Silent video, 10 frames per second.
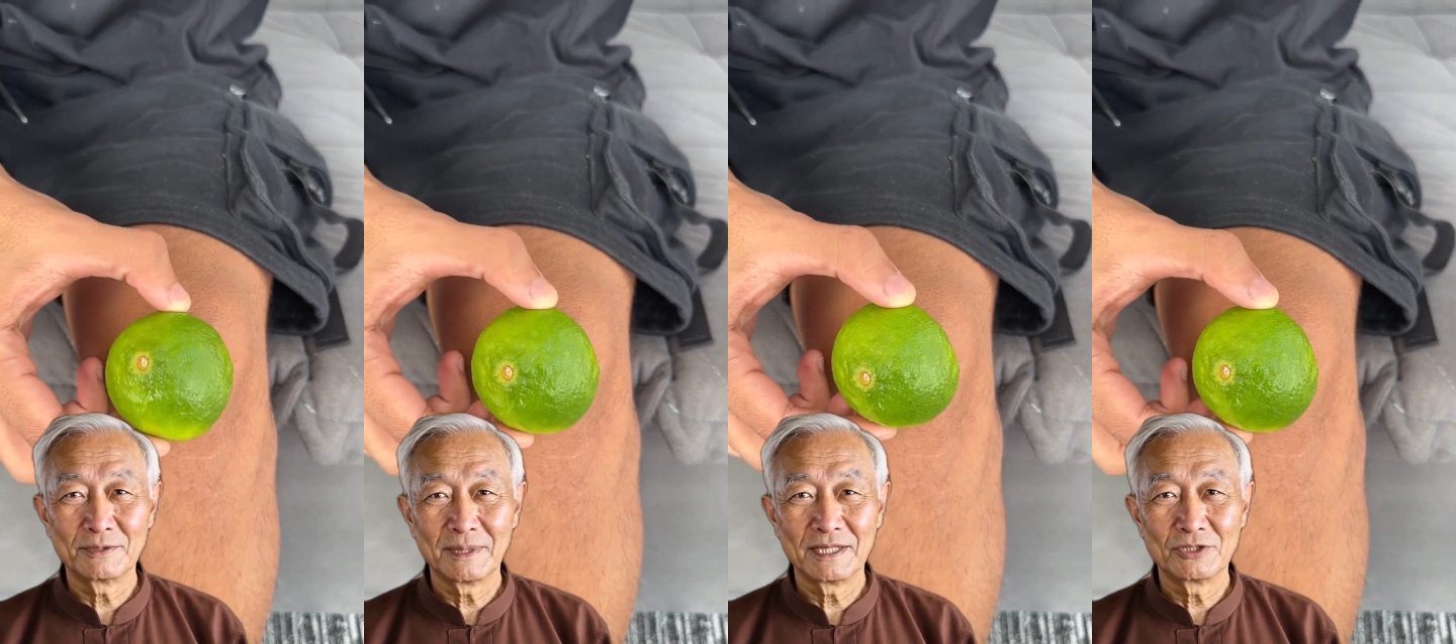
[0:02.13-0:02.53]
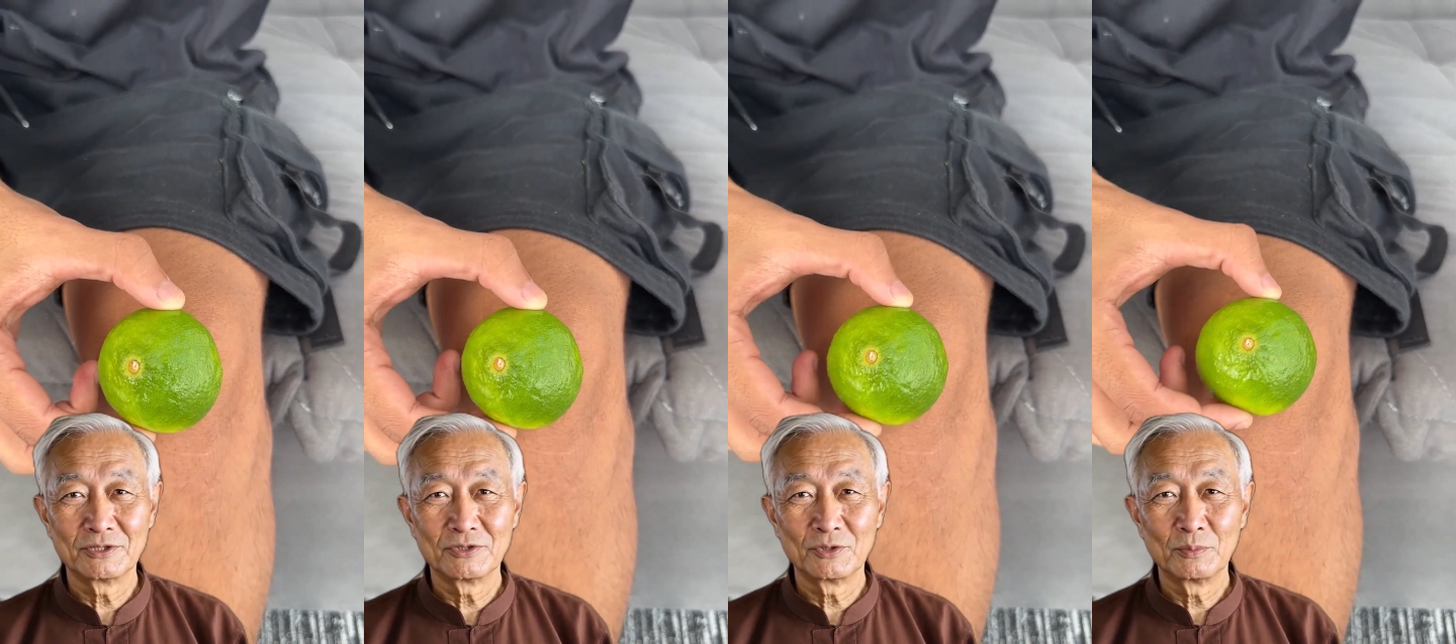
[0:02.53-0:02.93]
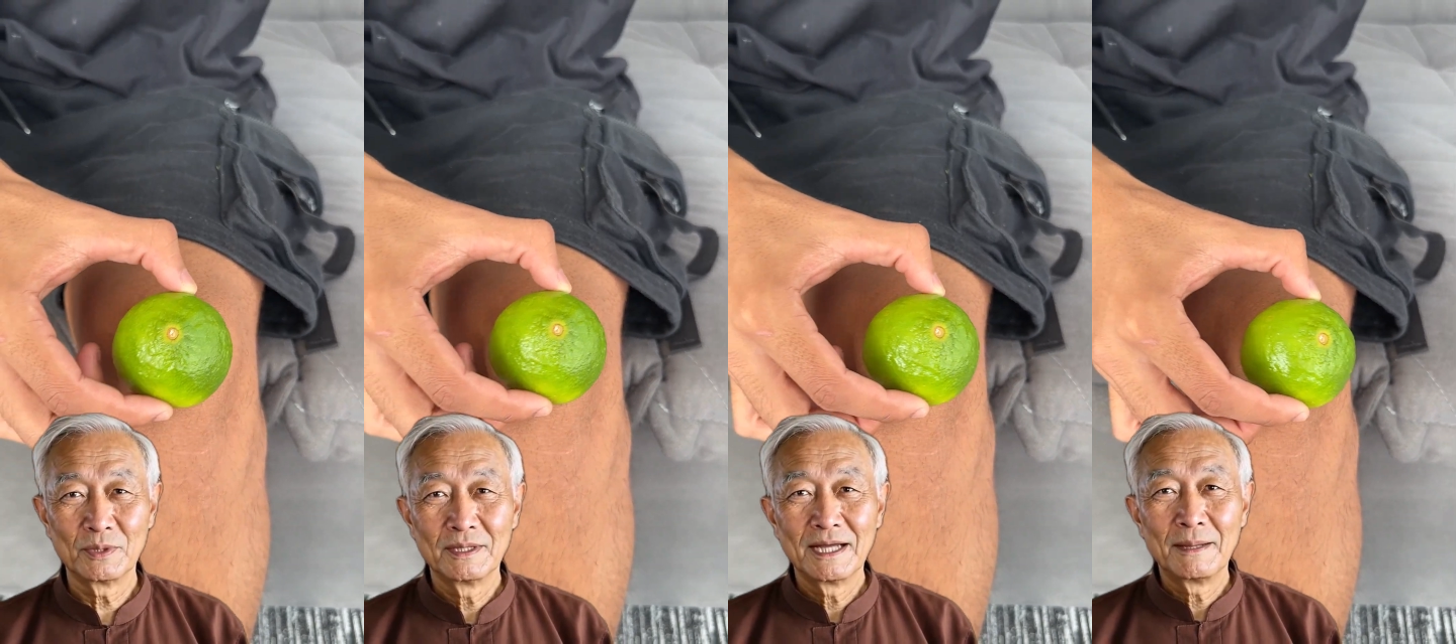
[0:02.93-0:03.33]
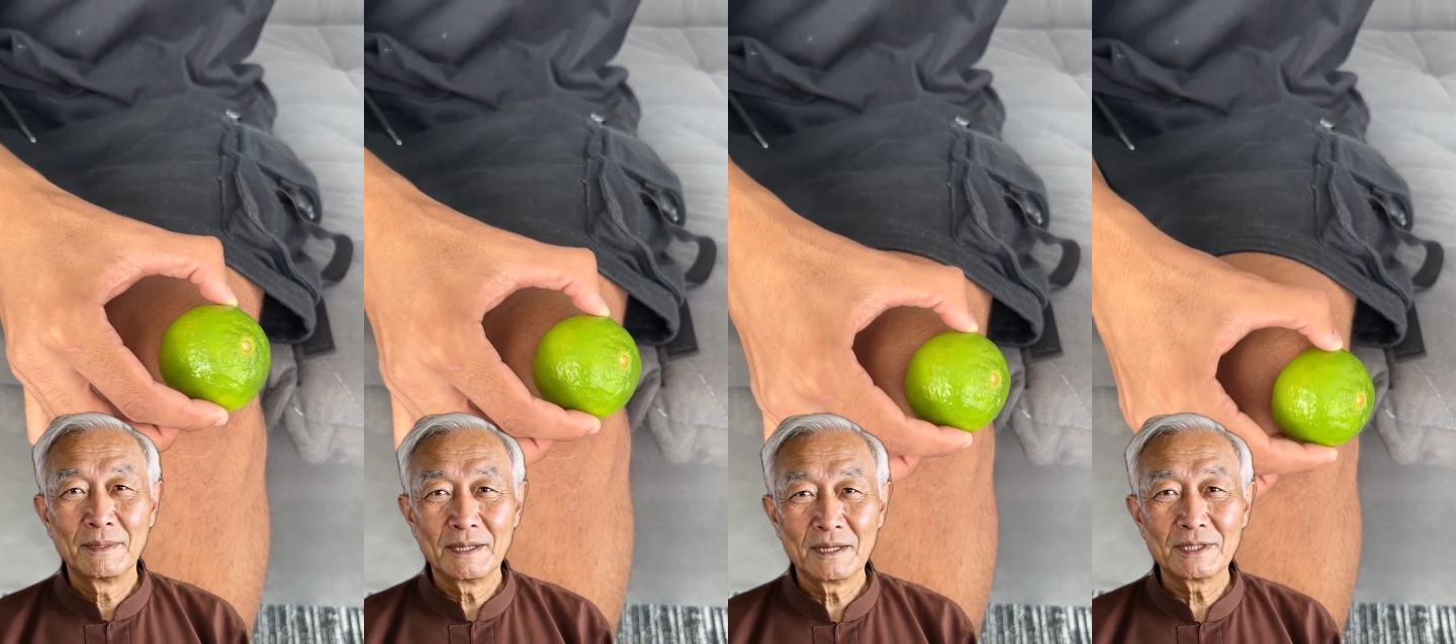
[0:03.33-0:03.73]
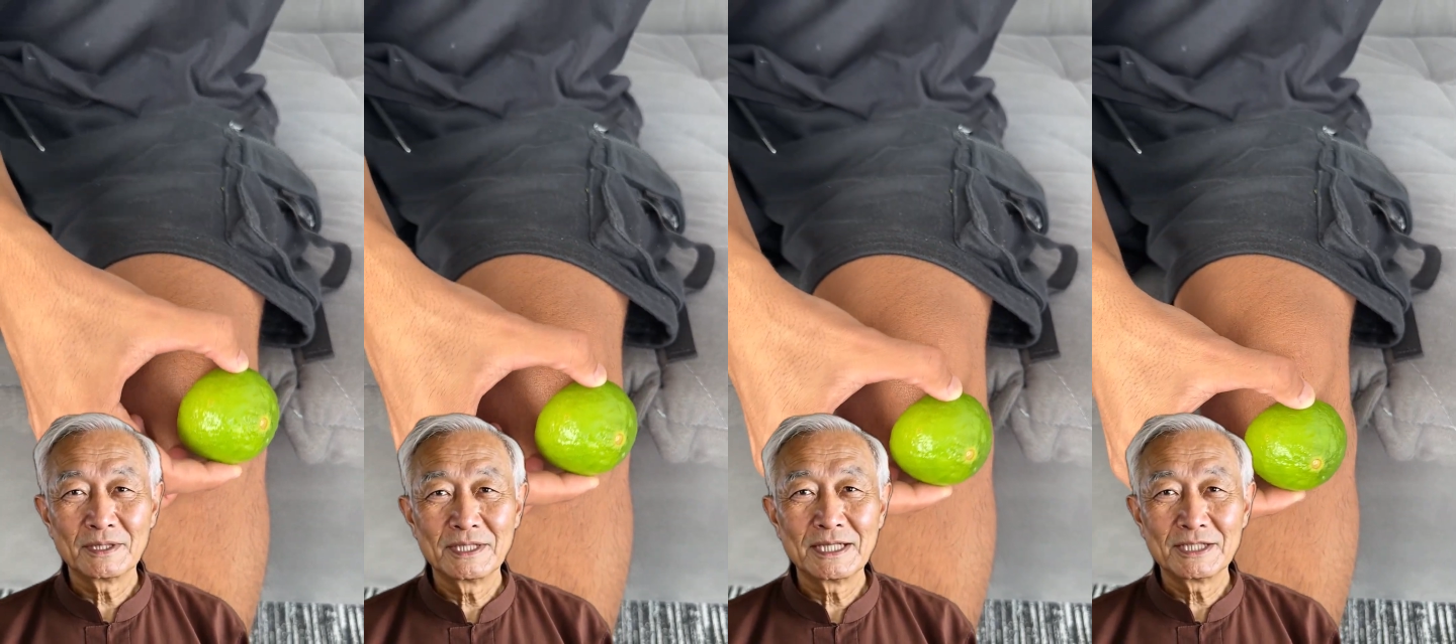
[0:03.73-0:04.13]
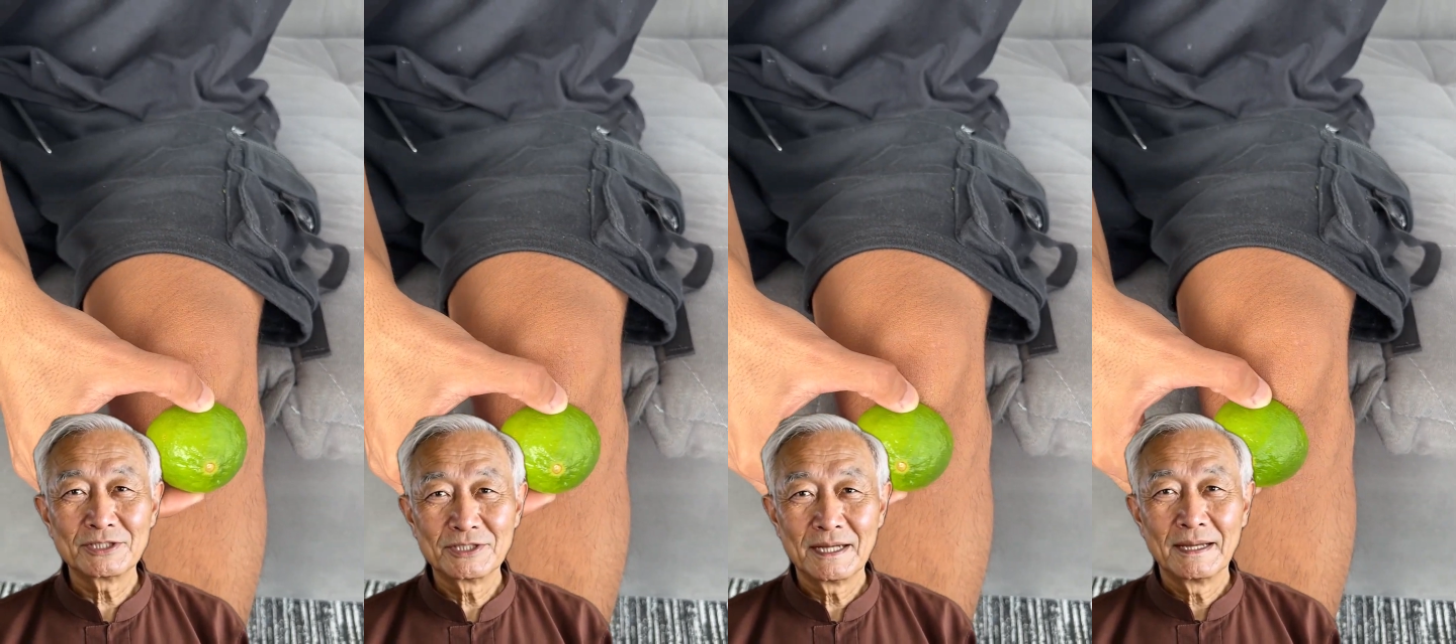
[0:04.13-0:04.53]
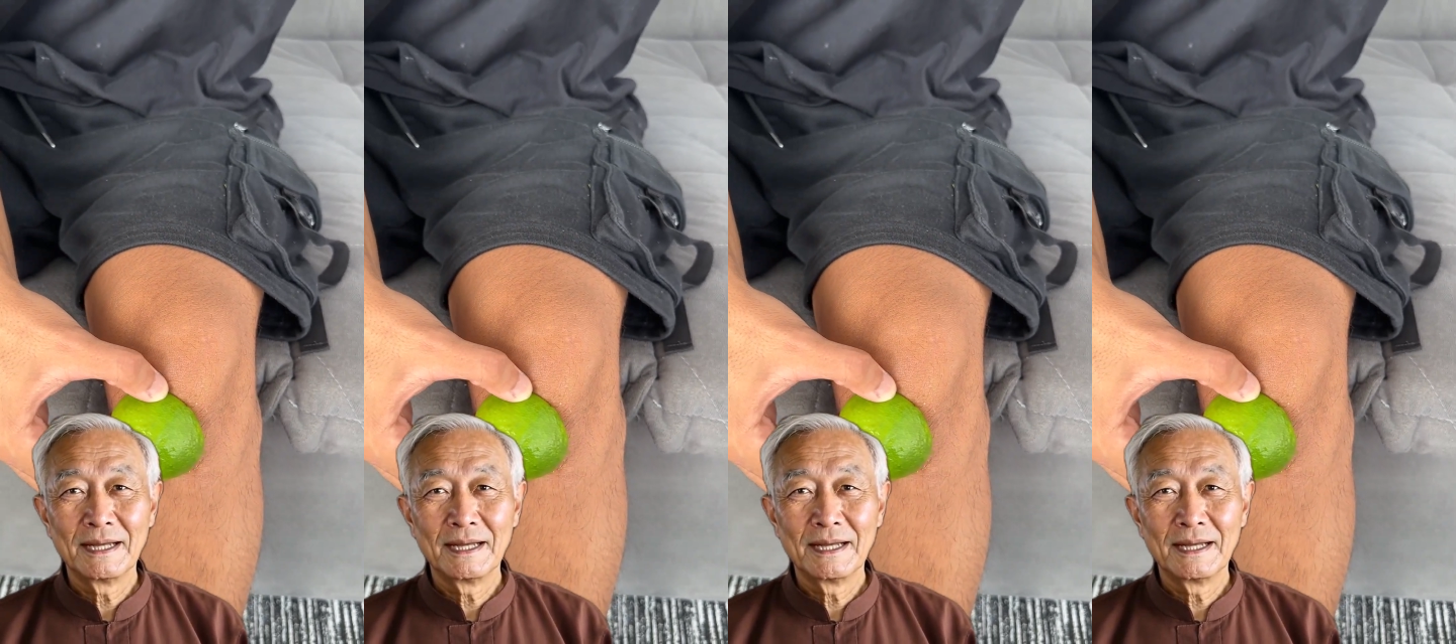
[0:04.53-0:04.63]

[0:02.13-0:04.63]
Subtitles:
patients to put lemon on their knees